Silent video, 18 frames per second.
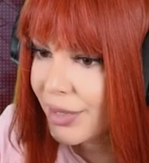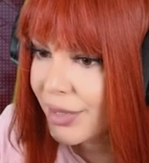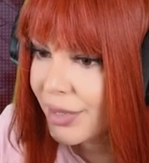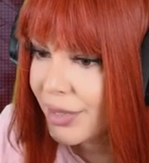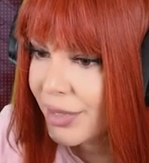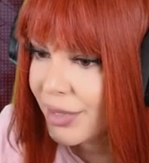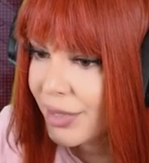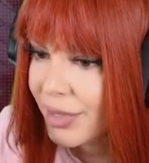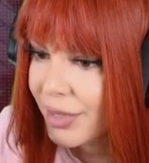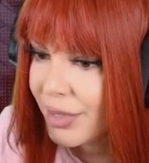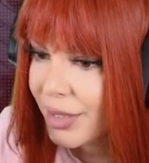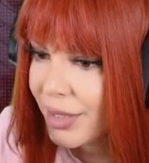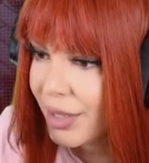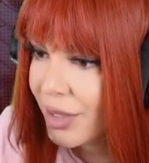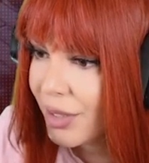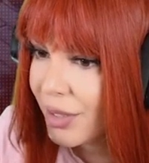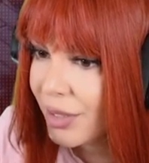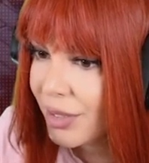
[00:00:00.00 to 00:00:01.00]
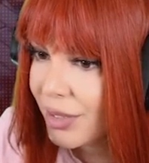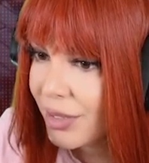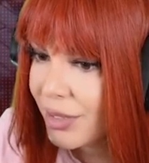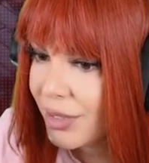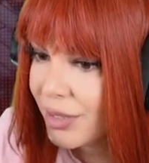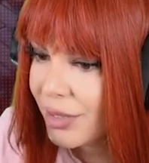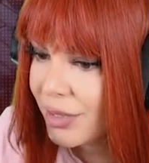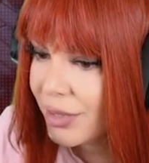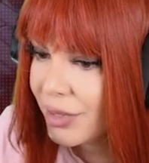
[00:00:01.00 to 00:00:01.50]

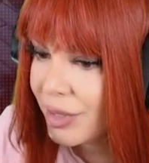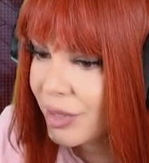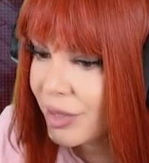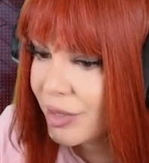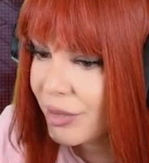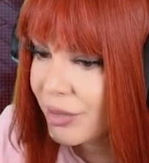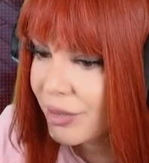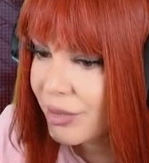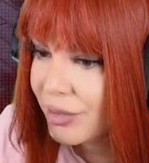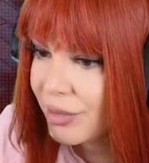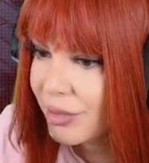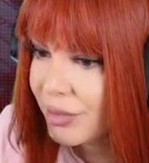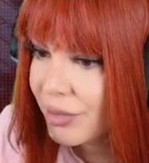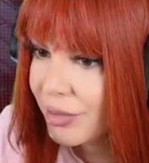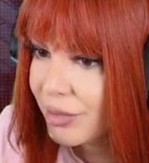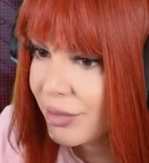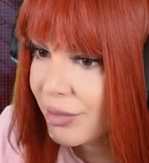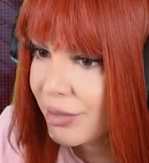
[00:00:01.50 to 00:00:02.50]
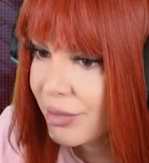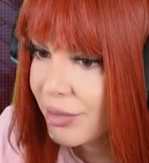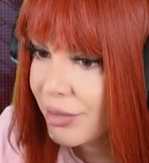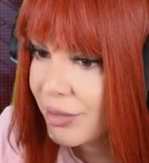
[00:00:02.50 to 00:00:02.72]
(no one is talking)